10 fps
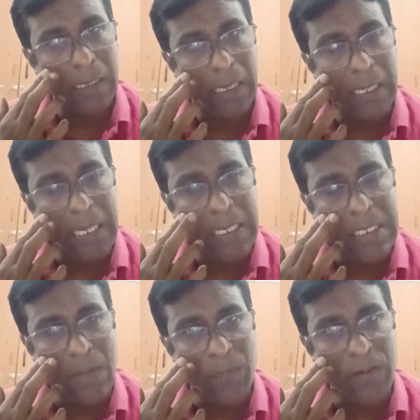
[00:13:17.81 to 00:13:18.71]

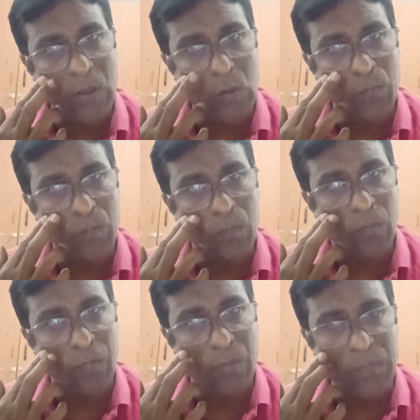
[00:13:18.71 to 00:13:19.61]
income received
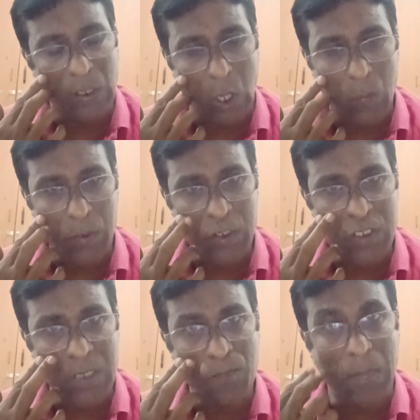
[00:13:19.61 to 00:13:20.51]
from the
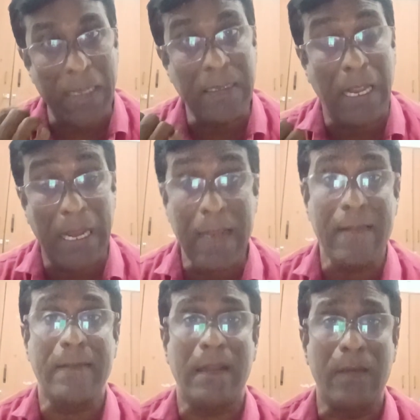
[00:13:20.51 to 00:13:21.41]
corporation by the
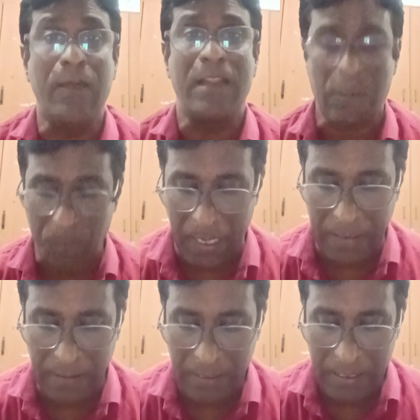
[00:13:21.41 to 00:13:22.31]

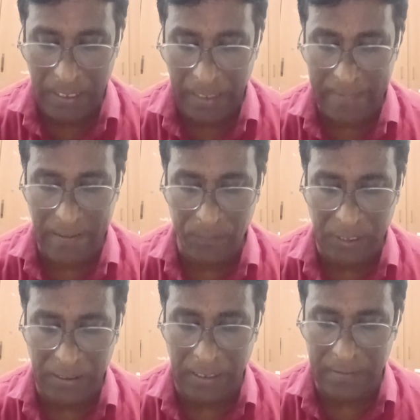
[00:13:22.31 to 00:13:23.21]
ex-serviceman
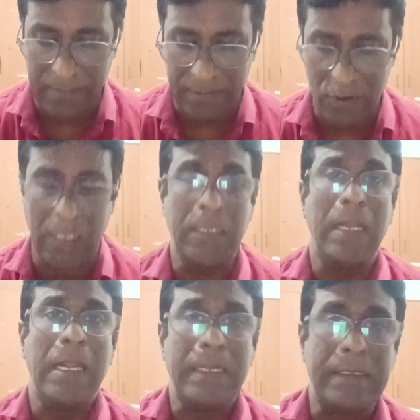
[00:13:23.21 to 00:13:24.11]
exempted under
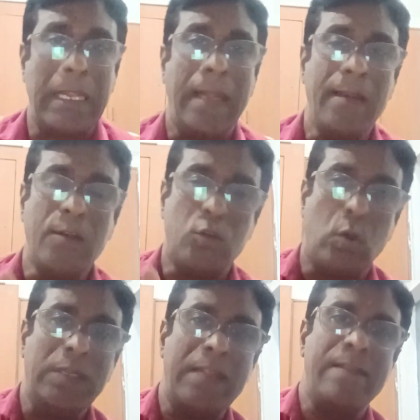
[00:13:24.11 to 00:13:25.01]
section
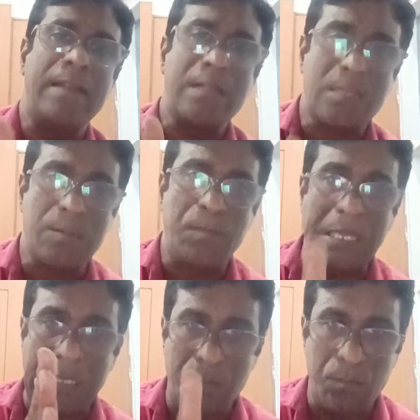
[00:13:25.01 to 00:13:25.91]

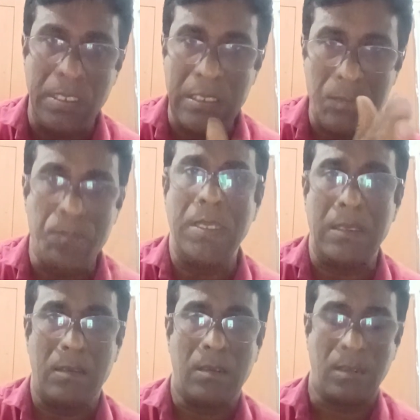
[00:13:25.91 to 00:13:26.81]

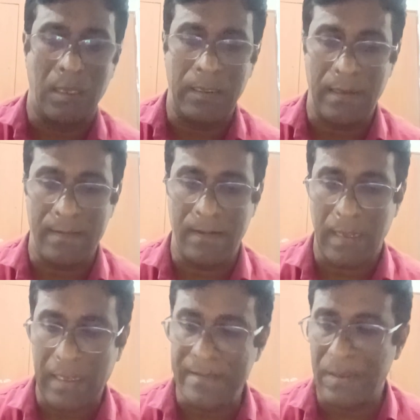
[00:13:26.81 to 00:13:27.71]
1026BBB, it is
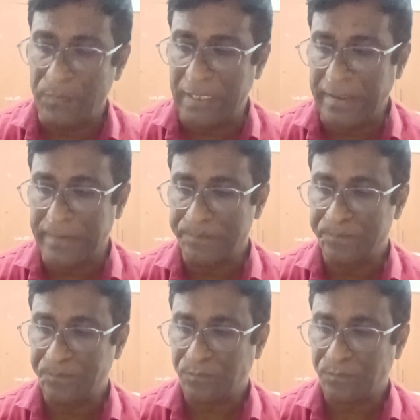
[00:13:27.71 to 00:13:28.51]
exempted.